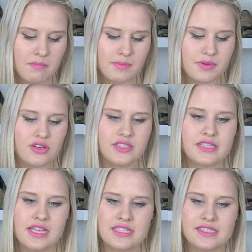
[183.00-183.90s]
But
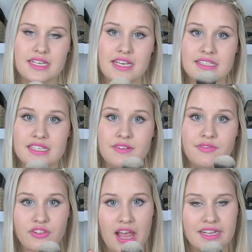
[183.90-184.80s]
because this isn't
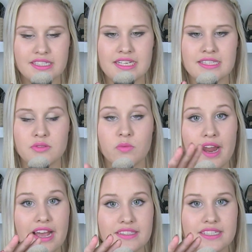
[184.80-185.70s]
flat, it's
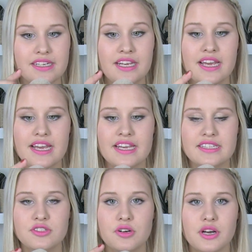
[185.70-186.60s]
rounded,
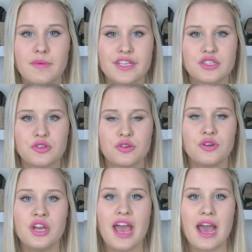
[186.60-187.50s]
it's not going
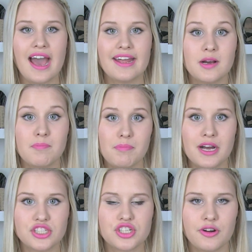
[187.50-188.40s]
to add a
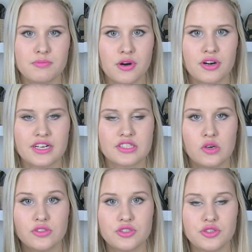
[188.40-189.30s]
bunch of products
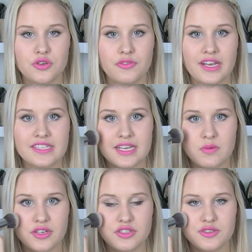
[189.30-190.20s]
onto your face.
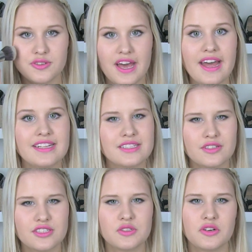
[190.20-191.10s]
Like when you do that, it's
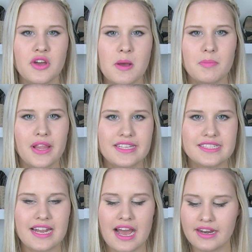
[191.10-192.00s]
going to sort of
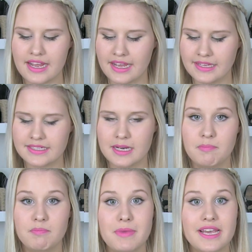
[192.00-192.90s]
blend it out
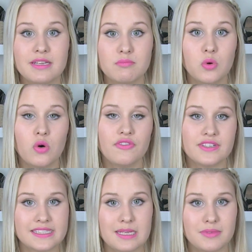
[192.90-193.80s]
and make it more of
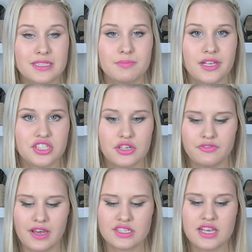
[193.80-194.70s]
a seamless blush
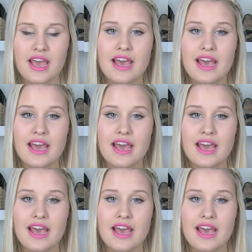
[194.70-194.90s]
effect.